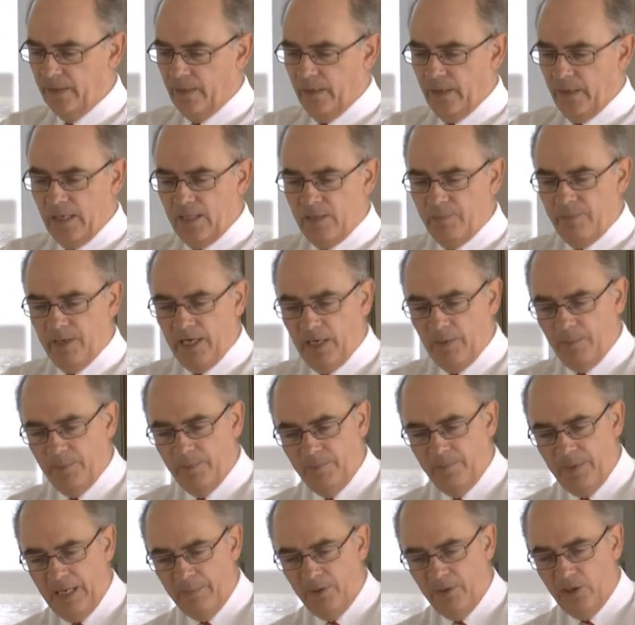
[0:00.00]
In the
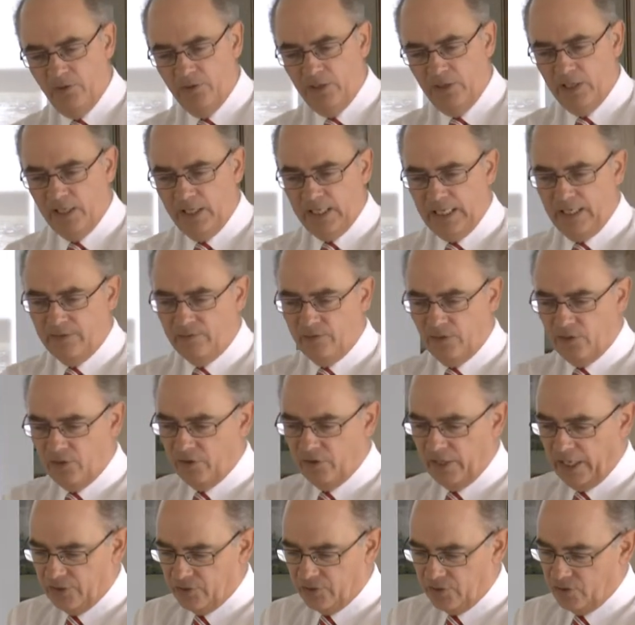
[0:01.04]
Babylonian account of
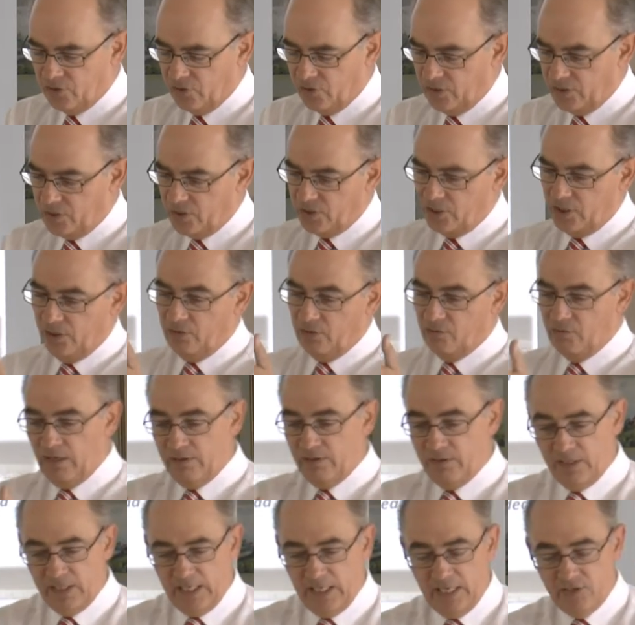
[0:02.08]
creation, so this is going
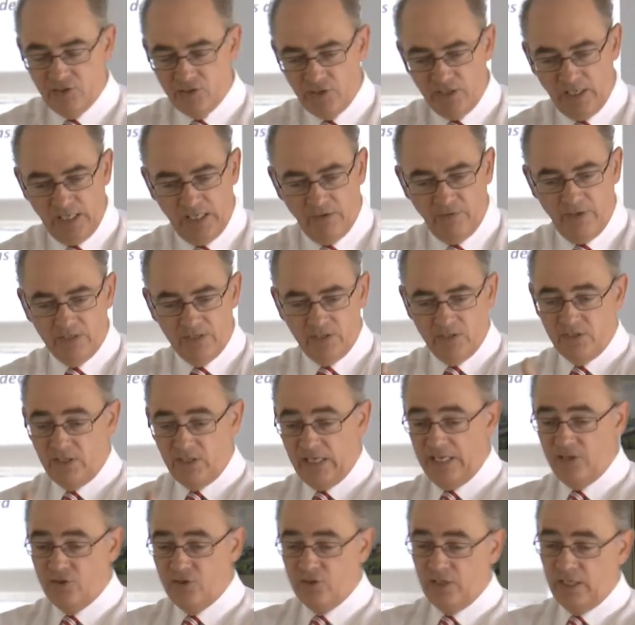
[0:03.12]
around in the ancient Near East, it's an
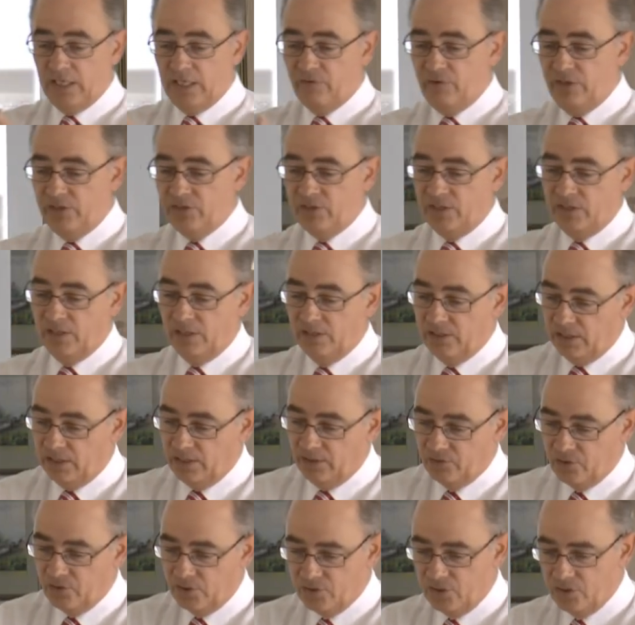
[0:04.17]
ancient Near Eastern idea,
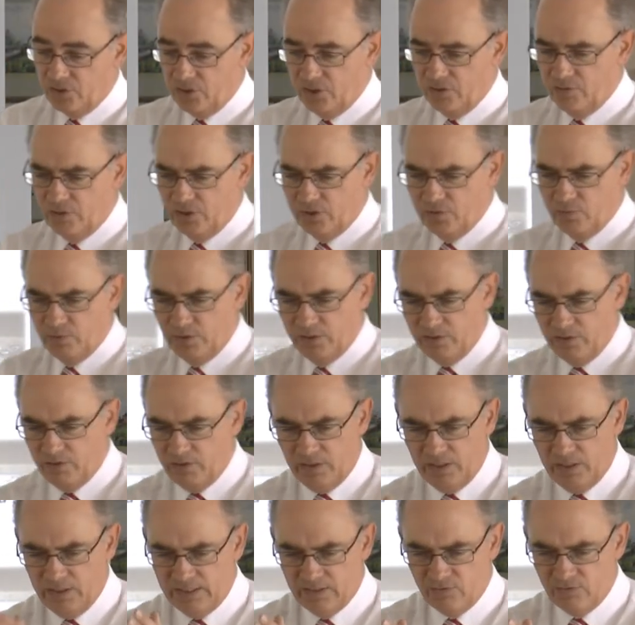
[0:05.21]
not just a Jewish one or
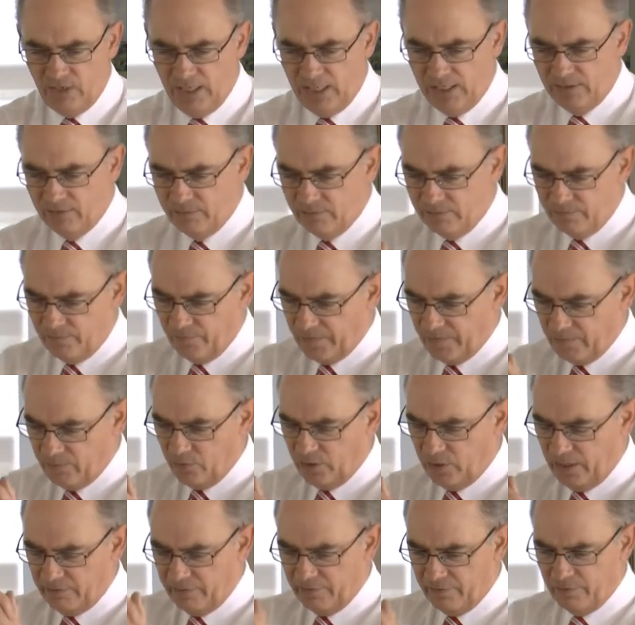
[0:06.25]
an Israeli or
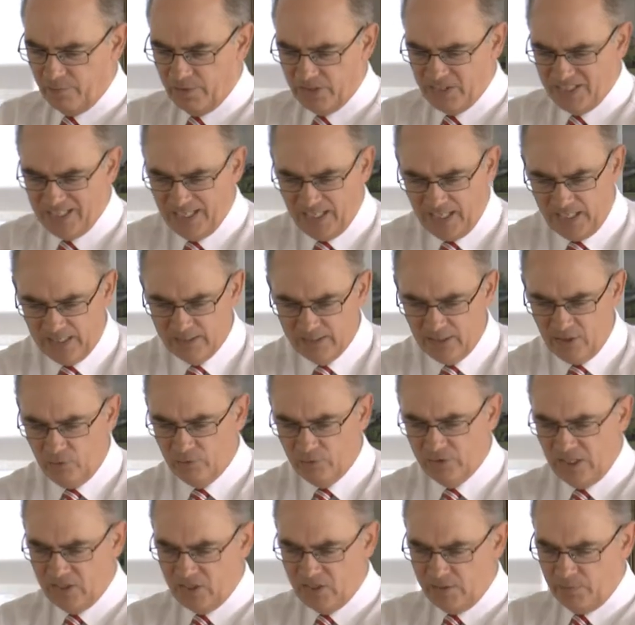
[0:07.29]
whatever from the start, an Old
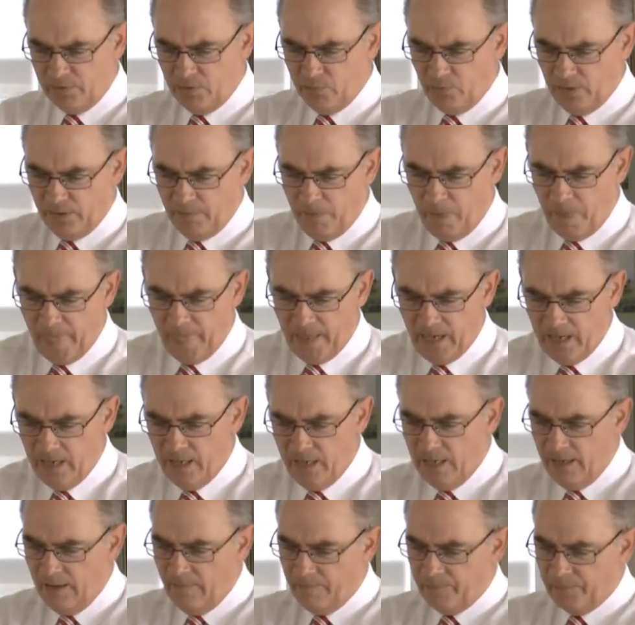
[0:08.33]
Testament one.
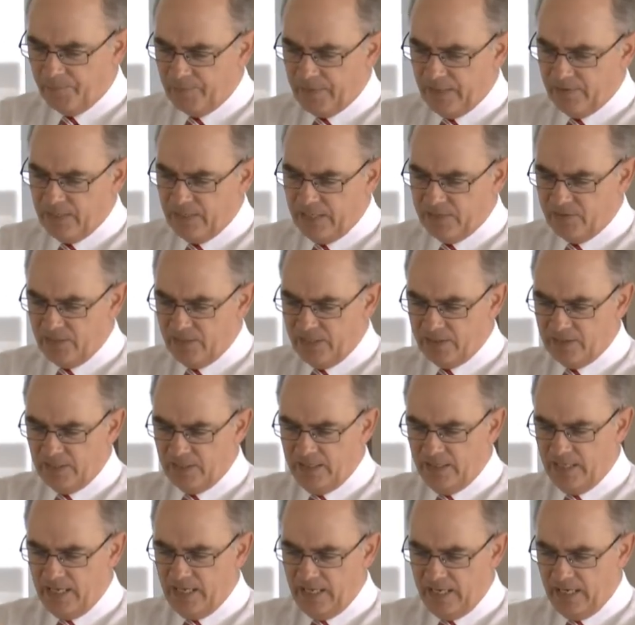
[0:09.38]
There's this,
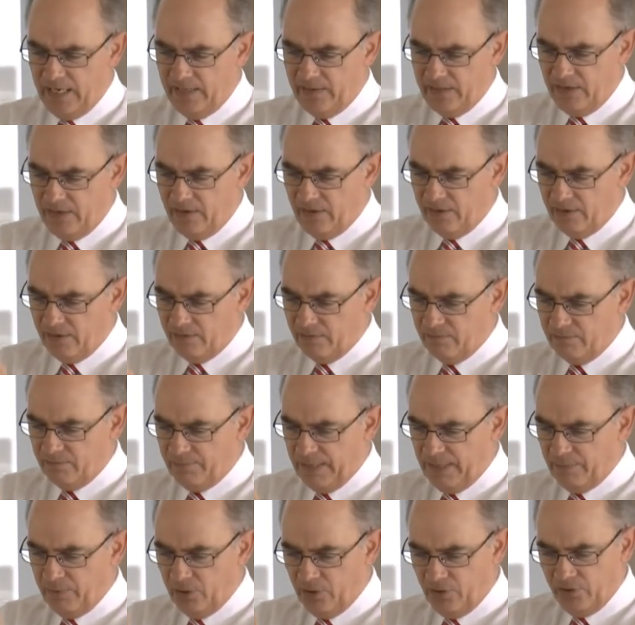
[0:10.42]
in their
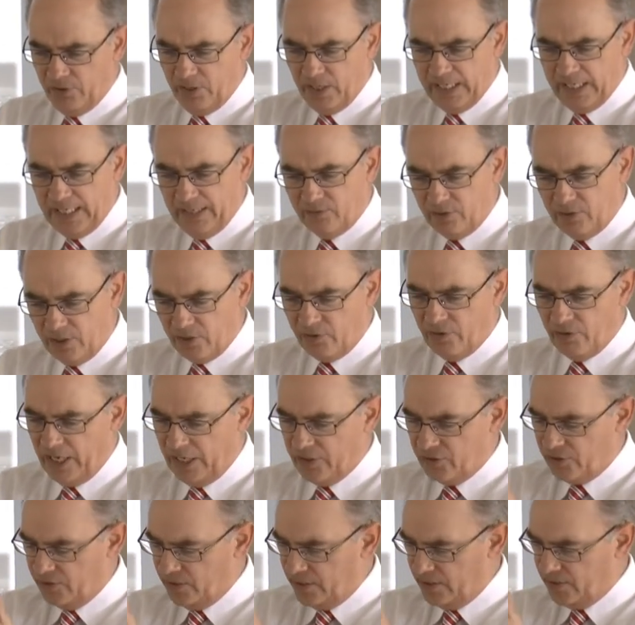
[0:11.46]
Babylonian account of
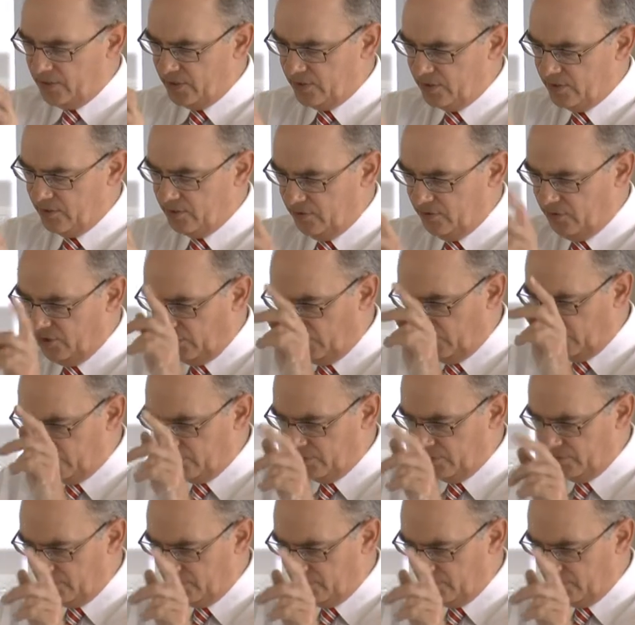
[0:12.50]
creation, there's this god,